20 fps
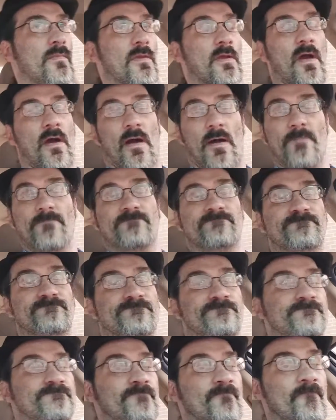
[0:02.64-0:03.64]
All right.
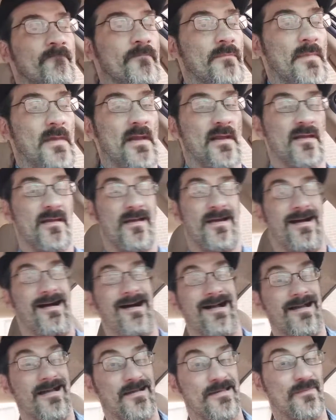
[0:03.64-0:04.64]

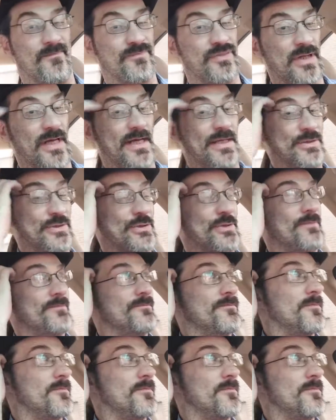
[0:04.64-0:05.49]
I got complaints.